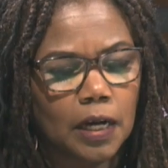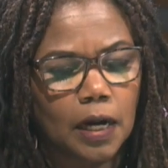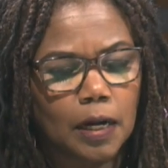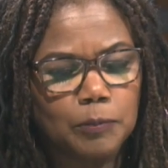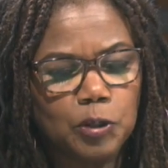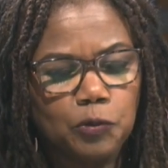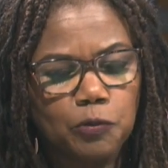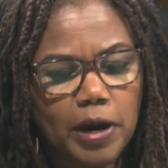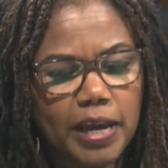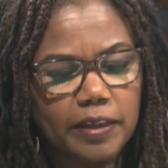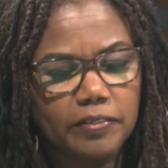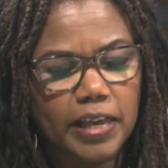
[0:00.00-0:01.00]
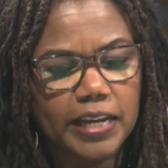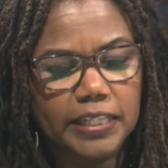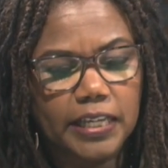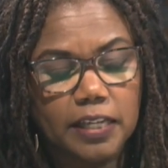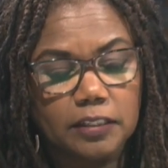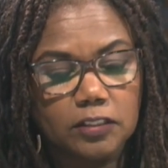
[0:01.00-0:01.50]
Um, you write that
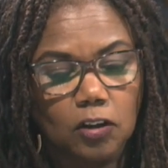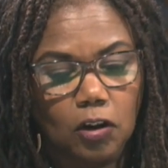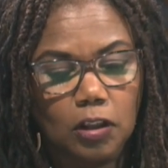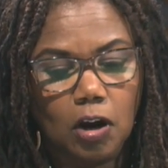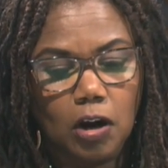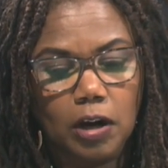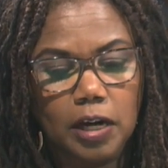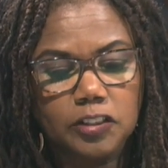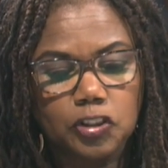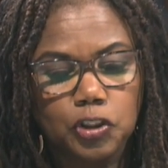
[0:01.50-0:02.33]
against all odds,